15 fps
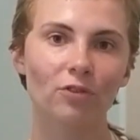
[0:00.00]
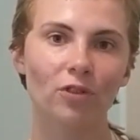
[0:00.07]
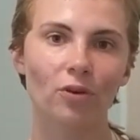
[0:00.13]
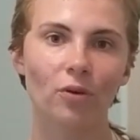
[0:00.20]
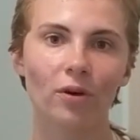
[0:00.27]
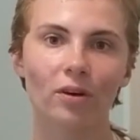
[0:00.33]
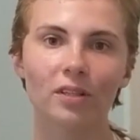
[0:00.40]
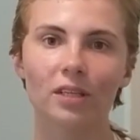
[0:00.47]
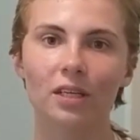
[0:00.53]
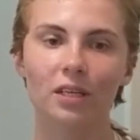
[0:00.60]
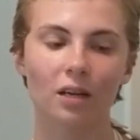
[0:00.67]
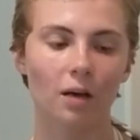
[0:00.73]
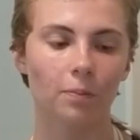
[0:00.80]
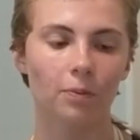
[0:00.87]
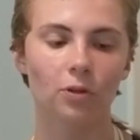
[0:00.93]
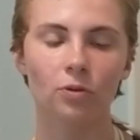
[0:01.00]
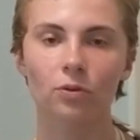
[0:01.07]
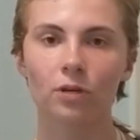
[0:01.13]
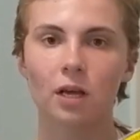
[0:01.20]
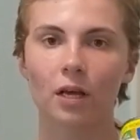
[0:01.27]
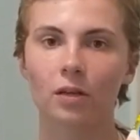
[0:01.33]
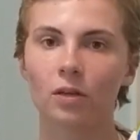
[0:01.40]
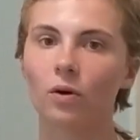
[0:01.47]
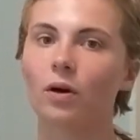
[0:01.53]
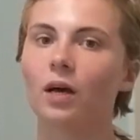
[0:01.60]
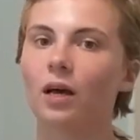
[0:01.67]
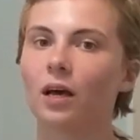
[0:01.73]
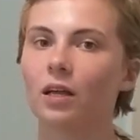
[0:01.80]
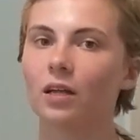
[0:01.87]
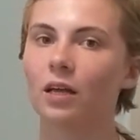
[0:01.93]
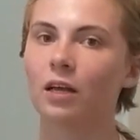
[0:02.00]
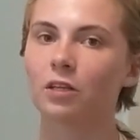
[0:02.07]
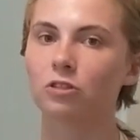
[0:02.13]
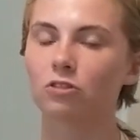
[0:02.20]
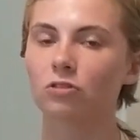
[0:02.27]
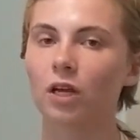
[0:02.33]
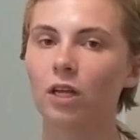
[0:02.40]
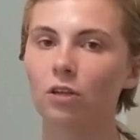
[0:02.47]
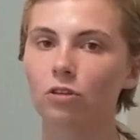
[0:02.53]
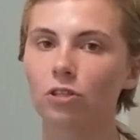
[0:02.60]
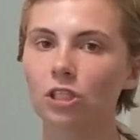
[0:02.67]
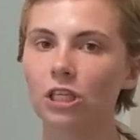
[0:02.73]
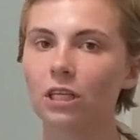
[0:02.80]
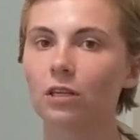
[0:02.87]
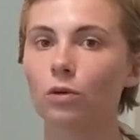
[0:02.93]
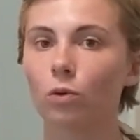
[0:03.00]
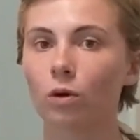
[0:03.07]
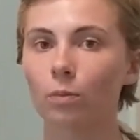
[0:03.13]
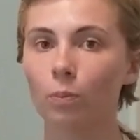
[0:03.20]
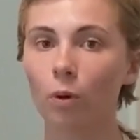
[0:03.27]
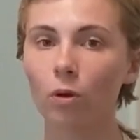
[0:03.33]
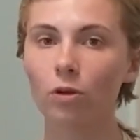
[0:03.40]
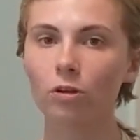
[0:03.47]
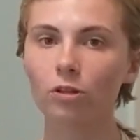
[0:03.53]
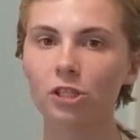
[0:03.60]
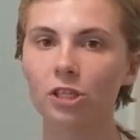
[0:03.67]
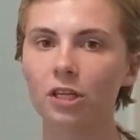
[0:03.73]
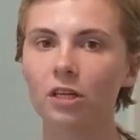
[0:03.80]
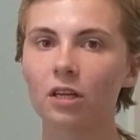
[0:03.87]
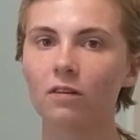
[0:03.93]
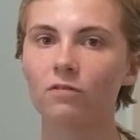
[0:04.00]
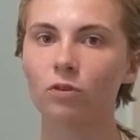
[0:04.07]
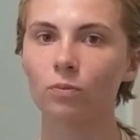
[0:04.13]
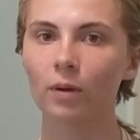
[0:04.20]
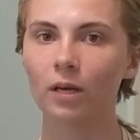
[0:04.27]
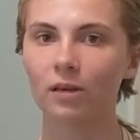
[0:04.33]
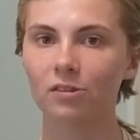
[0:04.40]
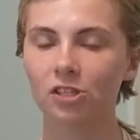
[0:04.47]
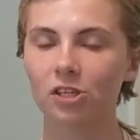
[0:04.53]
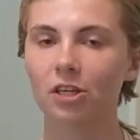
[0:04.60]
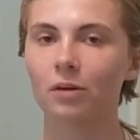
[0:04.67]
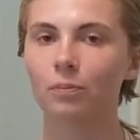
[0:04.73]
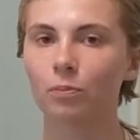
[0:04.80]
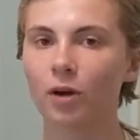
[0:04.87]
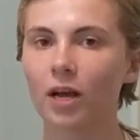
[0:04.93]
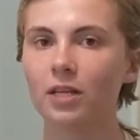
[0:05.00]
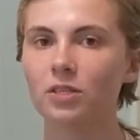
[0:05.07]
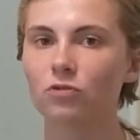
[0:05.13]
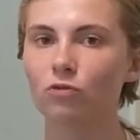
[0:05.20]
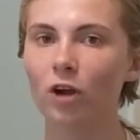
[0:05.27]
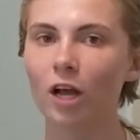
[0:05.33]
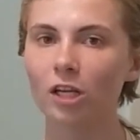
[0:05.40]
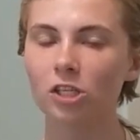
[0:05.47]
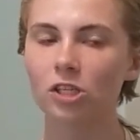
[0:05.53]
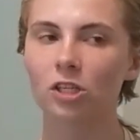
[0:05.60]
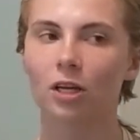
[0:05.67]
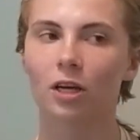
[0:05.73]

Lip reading: for the oil to heat up, you can go ahead and drain your chicken or pull your chicken if you made a chicken breast fresh.